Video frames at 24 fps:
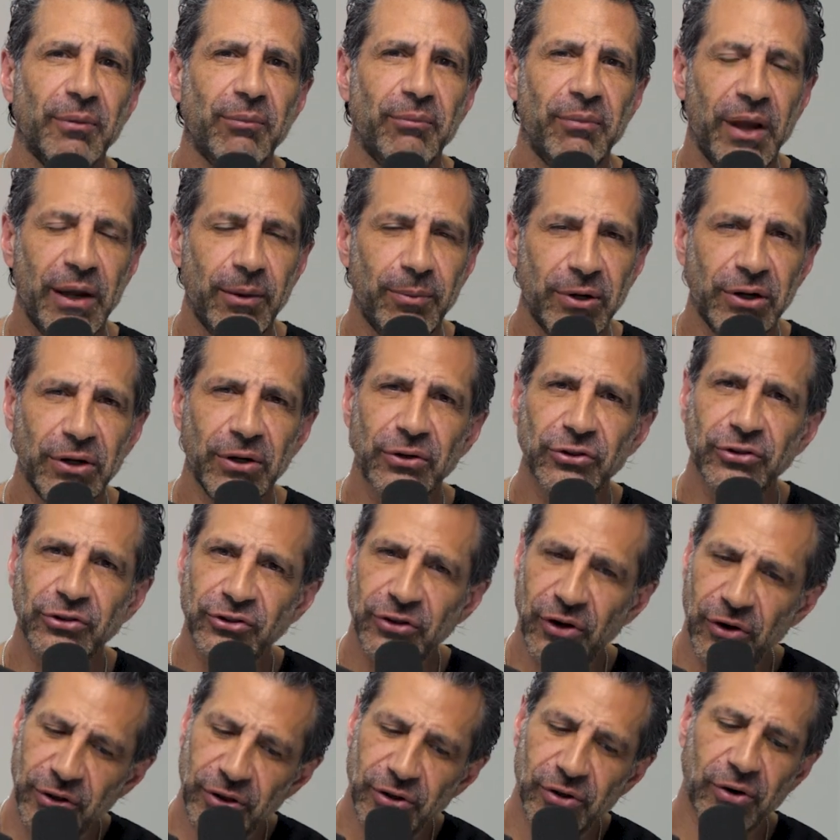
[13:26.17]
Maybe he'll
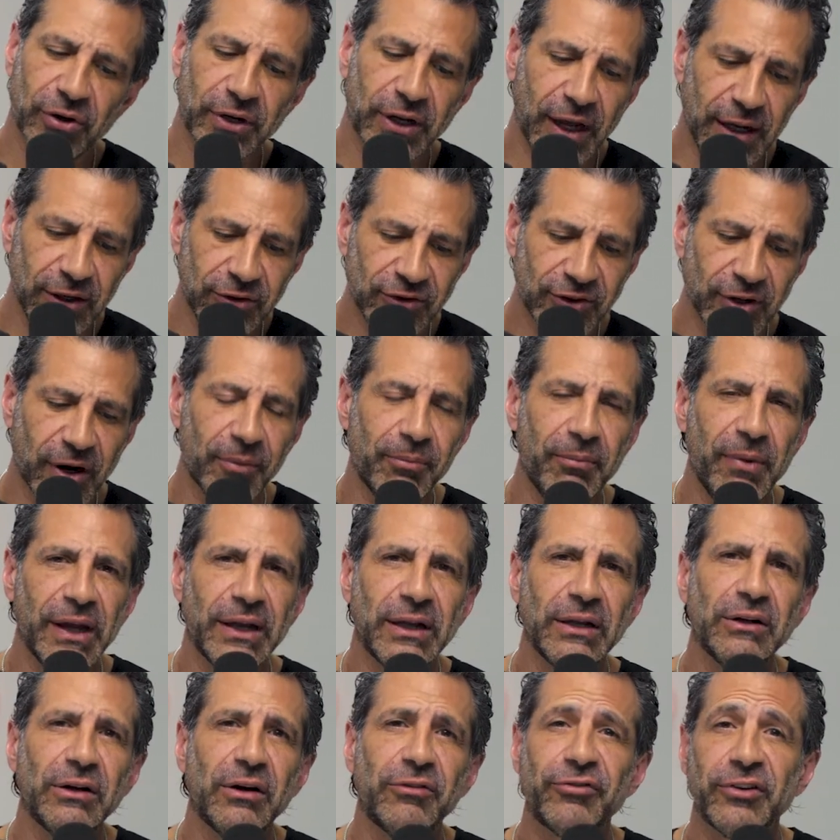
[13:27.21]
show you, okay, start
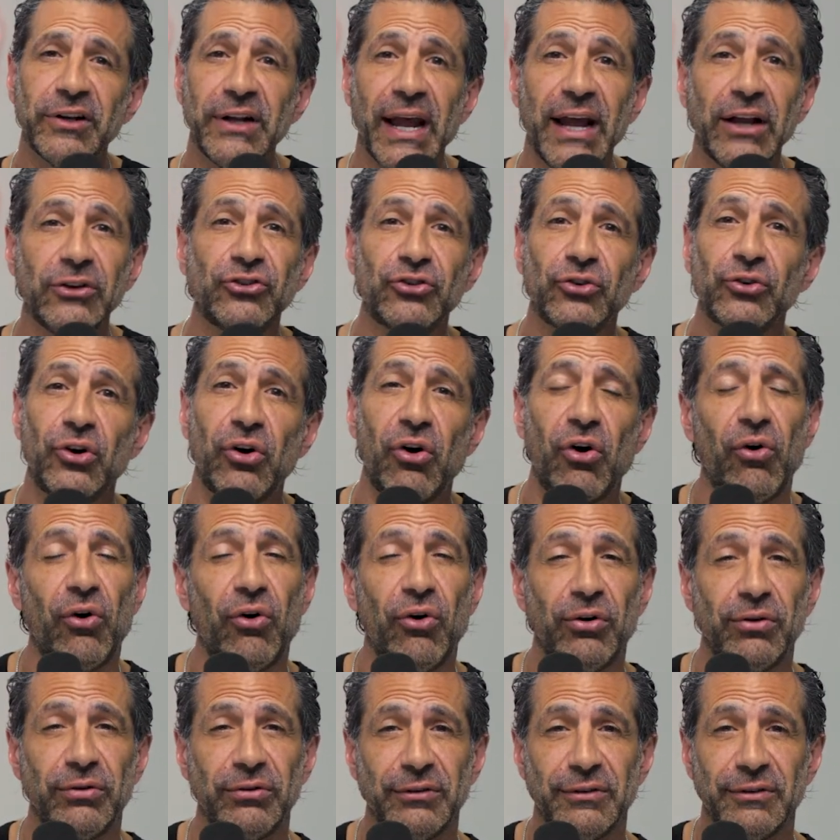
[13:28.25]
making a financial
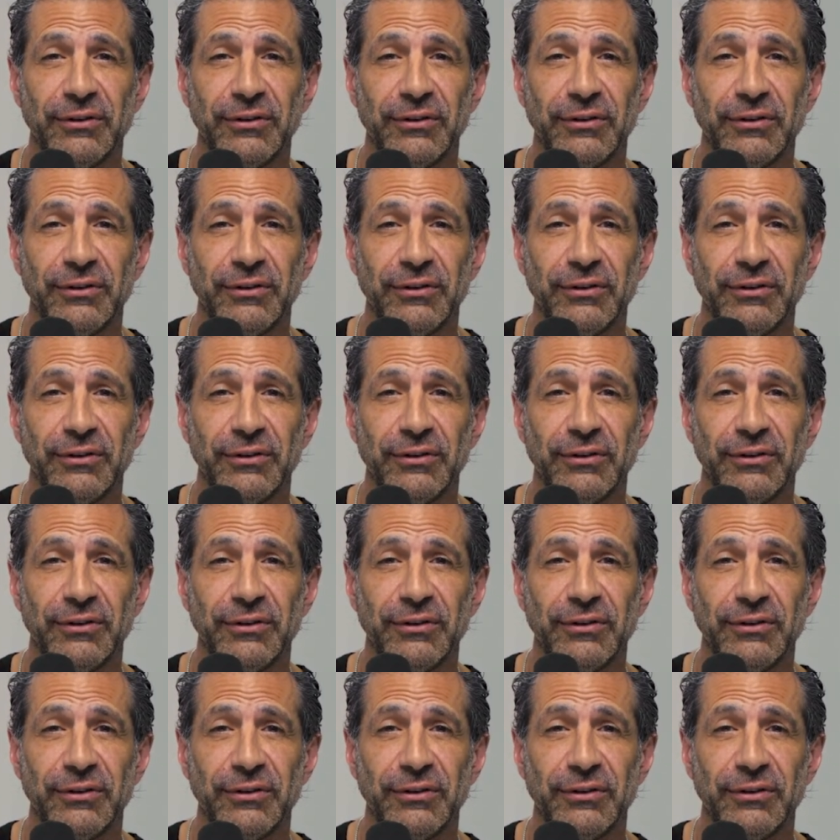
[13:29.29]
goal.